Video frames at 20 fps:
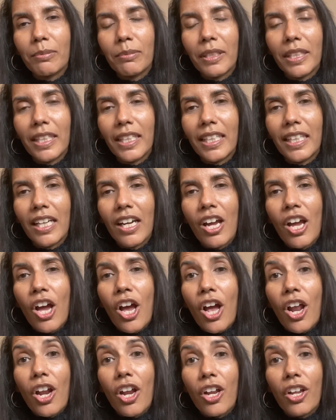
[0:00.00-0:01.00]
week.
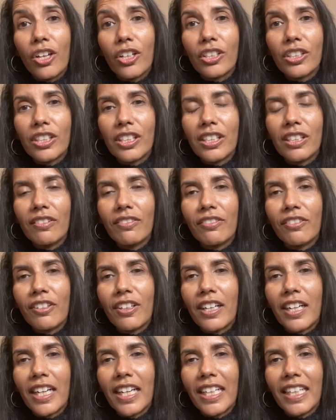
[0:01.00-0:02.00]
Lots of
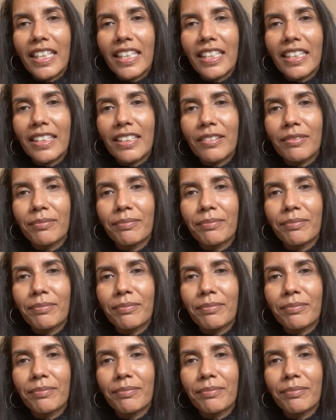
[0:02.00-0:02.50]
rain.